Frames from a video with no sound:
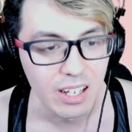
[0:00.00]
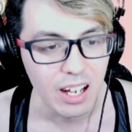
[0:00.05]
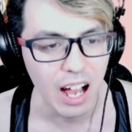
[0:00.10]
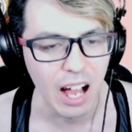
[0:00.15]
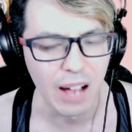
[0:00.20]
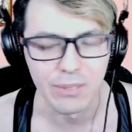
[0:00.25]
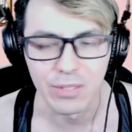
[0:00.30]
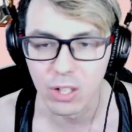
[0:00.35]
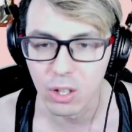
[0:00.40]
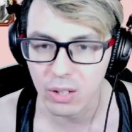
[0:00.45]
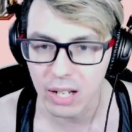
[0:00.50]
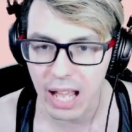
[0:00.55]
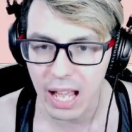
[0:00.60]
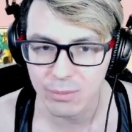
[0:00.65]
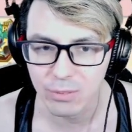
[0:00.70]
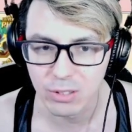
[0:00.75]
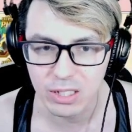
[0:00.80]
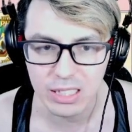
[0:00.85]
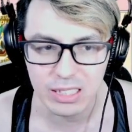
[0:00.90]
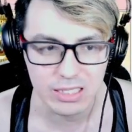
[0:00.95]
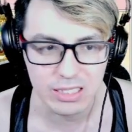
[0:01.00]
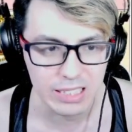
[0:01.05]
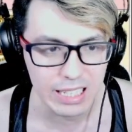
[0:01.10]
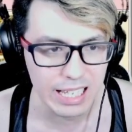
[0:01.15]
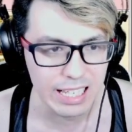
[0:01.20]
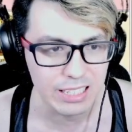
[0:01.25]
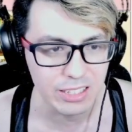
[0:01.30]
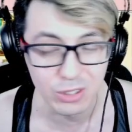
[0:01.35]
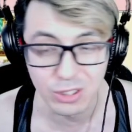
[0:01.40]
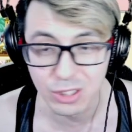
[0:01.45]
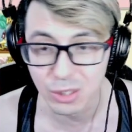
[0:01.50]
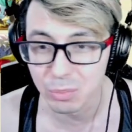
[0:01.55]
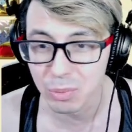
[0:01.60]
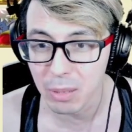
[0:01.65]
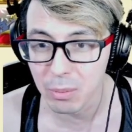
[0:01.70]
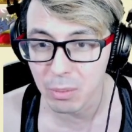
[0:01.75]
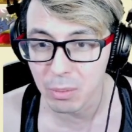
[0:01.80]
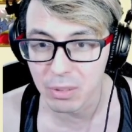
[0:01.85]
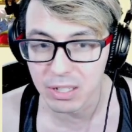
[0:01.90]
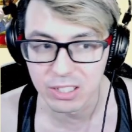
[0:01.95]
If you don't have her EZA'd, you should
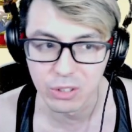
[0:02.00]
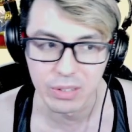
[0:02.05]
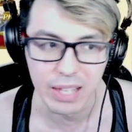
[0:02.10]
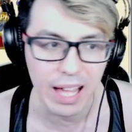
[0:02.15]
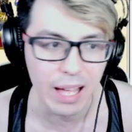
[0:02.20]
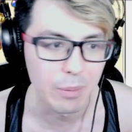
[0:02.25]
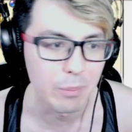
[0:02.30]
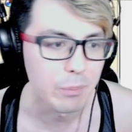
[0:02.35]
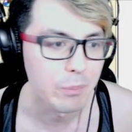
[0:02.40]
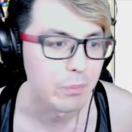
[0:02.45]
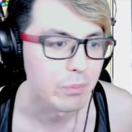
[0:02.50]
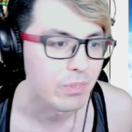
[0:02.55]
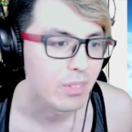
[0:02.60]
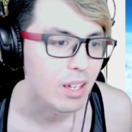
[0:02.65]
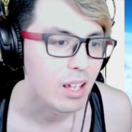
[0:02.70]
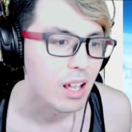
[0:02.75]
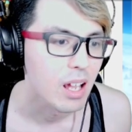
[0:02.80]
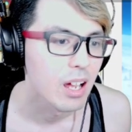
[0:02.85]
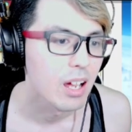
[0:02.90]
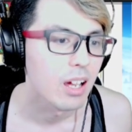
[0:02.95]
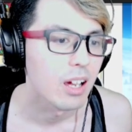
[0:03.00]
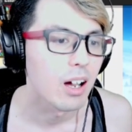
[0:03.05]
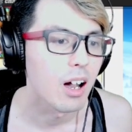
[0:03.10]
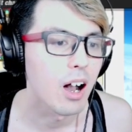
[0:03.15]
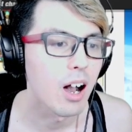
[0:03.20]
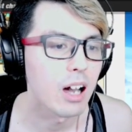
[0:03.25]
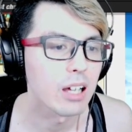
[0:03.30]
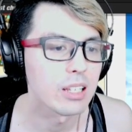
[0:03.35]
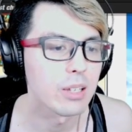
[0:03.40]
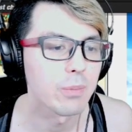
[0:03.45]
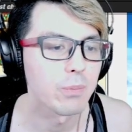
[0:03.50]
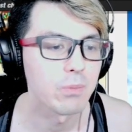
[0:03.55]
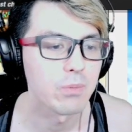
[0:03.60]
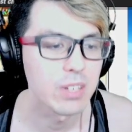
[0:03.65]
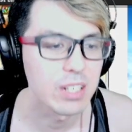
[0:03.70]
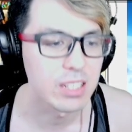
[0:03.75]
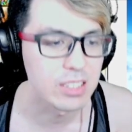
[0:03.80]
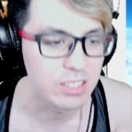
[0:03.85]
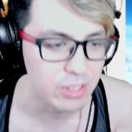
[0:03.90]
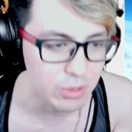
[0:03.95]
probably do that. On the
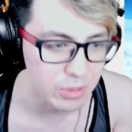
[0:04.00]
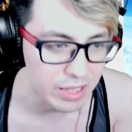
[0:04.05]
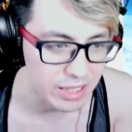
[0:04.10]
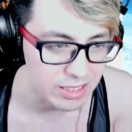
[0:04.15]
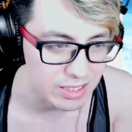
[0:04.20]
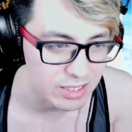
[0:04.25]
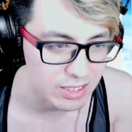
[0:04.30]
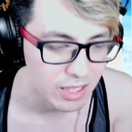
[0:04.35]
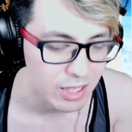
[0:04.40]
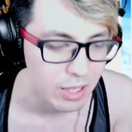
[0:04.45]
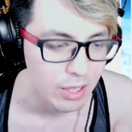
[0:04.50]
Fizz units,